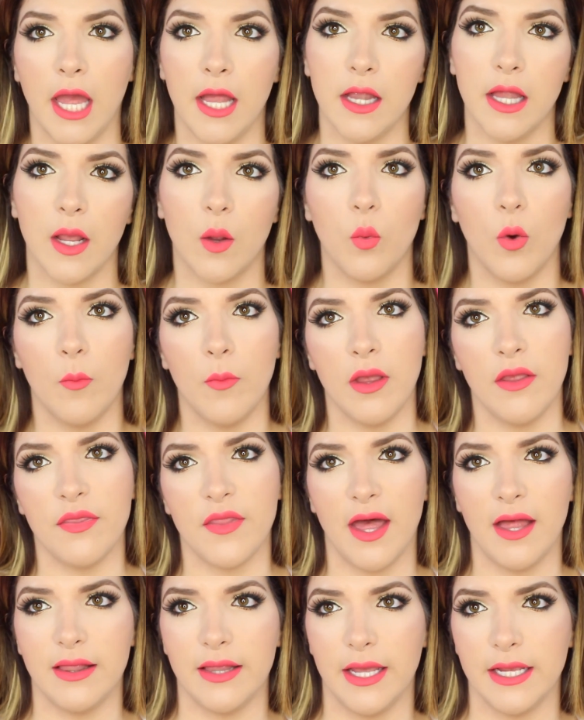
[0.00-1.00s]
I like women
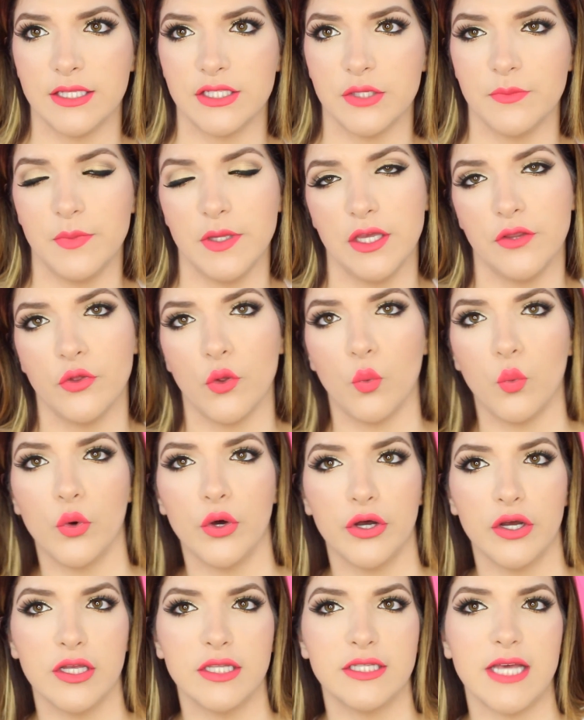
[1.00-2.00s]
that like to be in the
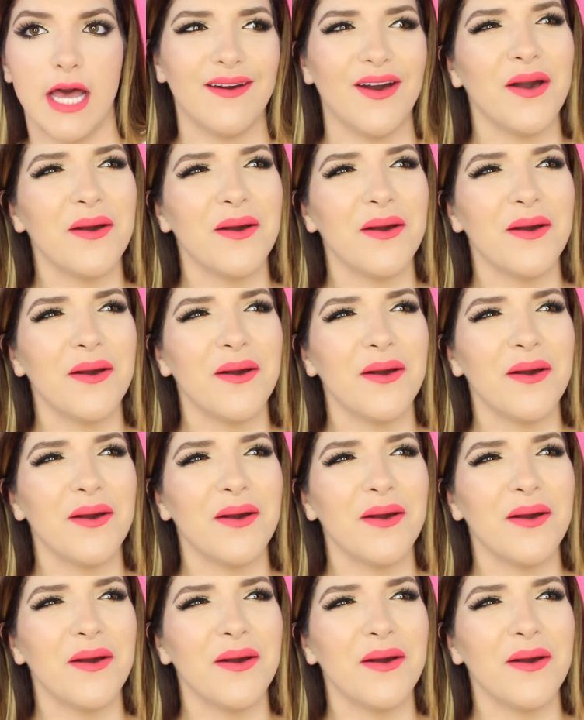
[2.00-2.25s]
woods.